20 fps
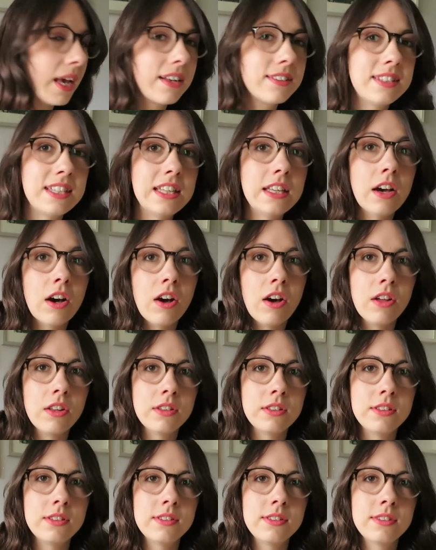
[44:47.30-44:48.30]
Pixie
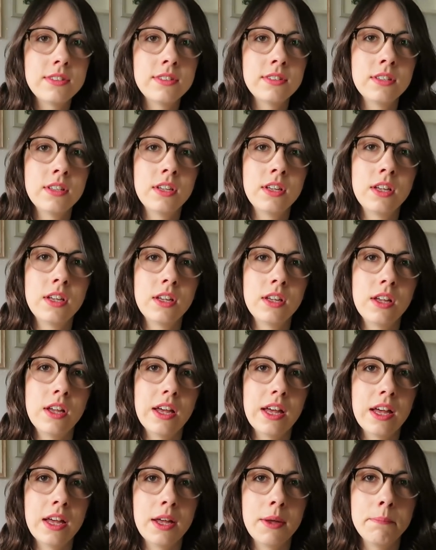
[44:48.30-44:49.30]
Yarns
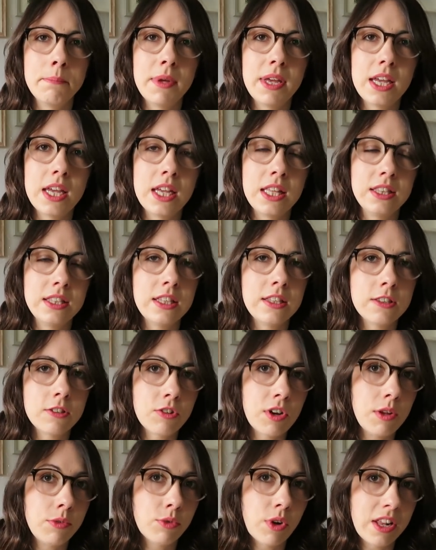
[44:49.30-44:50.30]
in the
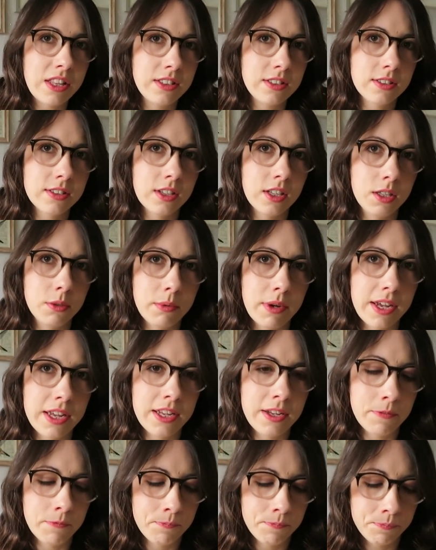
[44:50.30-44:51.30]
Three Friends
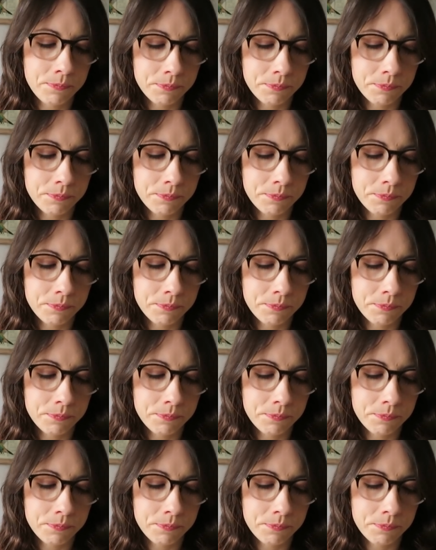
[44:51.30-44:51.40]
colourway.